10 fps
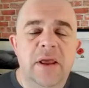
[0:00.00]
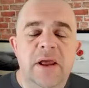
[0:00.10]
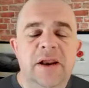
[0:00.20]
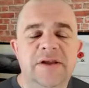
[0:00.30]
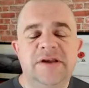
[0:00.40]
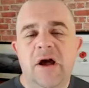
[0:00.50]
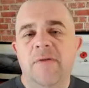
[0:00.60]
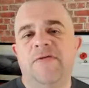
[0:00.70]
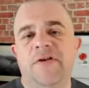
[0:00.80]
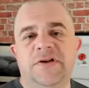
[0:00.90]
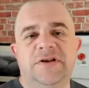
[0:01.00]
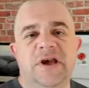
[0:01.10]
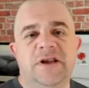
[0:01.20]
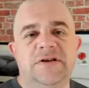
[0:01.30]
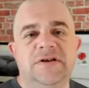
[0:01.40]
Let's say I'm 50
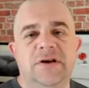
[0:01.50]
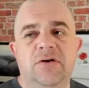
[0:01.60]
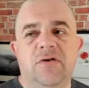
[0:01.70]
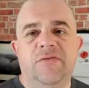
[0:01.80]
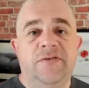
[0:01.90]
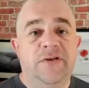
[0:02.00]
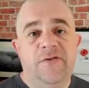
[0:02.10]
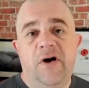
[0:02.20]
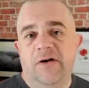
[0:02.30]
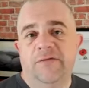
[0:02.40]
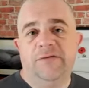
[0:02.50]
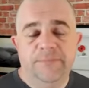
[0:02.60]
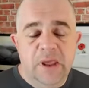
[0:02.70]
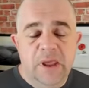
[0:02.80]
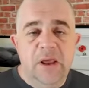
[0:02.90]
cents and you're 55.
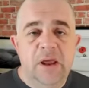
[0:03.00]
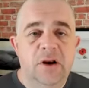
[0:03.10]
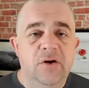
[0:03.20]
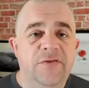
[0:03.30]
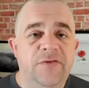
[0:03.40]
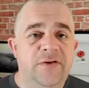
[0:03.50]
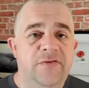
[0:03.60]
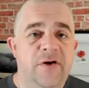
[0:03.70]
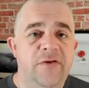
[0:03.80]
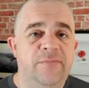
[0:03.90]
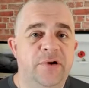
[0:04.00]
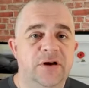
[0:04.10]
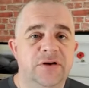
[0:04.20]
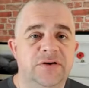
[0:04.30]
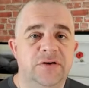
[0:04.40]
And you're 55
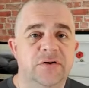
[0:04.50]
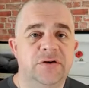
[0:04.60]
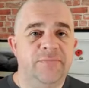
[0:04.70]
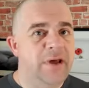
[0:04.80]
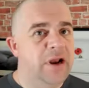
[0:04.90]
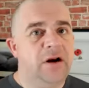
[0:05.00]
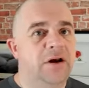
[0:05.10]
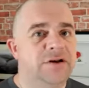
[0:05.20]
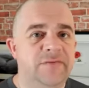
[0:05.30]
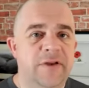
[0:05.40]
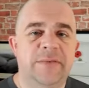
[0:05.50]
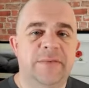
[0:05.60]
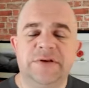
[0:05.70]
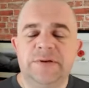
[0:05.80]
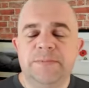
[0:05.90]
because you use a better class of
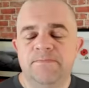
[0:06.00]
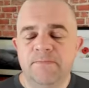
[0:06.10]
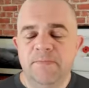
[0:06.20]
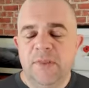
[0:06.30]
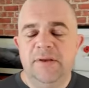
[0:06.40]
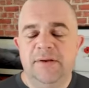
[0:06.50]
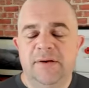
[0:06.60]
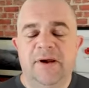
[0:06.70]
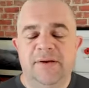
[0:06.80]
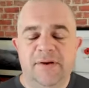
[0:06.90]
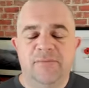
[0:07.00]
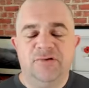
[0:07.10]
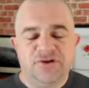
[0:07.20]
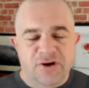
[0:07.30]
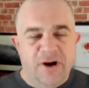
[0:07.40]
lemons. Okay. I'm
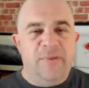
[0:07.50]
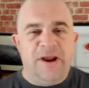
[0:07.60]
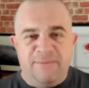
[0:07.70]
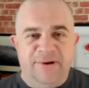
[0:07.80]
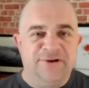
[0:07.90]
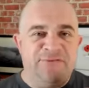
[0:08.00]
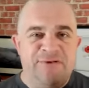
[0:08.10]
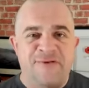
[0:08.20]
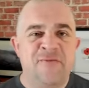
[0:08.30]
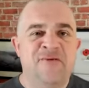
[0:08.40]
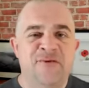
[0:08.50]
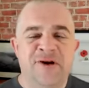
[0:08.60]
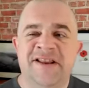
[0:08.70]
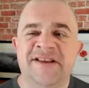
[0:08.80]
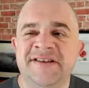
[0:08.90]
just trying to paint a picture for everyone before we get
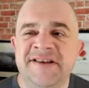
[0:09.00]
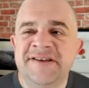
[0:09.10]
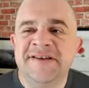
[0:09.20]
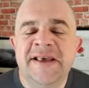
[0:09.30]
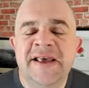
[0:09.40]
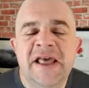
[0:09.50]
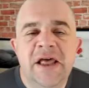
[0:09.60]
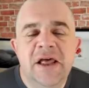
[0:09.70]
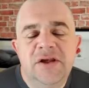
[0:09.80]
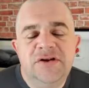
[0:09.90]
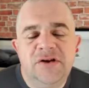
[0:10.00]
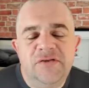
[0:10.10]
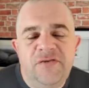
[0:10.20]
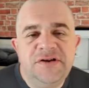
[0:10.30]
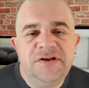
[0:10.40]
into it. So the
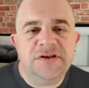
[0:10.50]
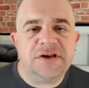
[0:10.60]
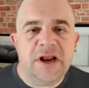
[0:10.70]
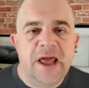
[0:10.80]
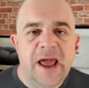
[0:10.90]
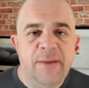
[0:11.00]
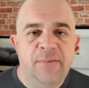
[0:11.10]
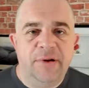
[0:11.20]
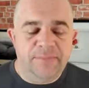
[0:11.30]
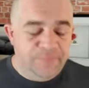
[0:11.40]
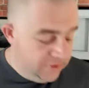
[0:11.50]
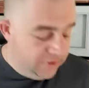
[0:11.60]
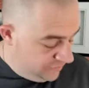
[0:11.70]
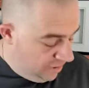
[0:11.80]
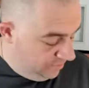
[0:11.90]
first thing that's going to happen
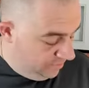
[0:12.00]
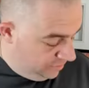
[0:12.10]
is I'm going to